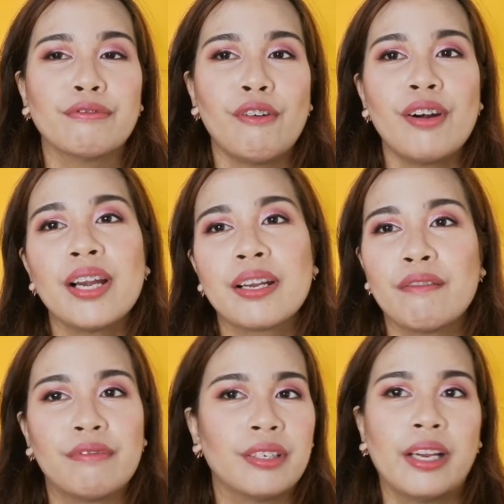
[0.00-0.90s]
for an
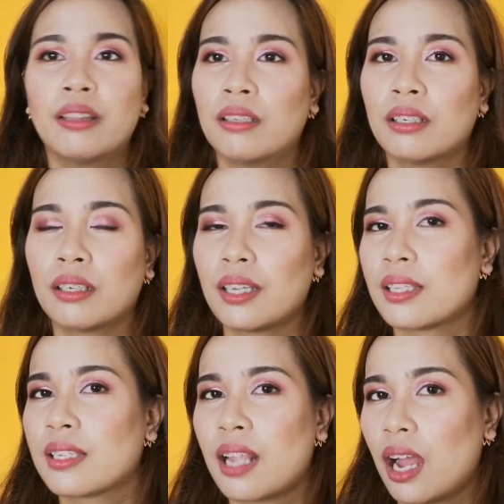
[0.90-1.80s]
everyday look,
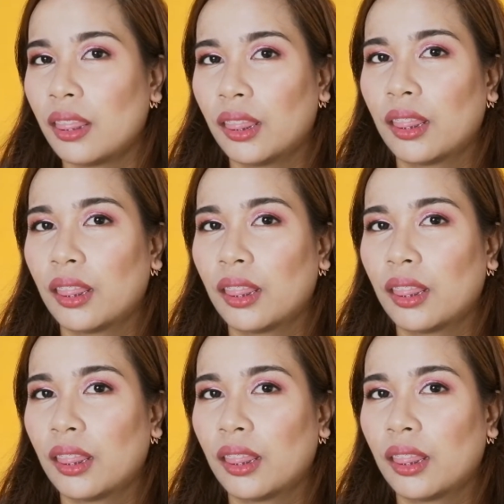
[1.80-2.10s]
it's not.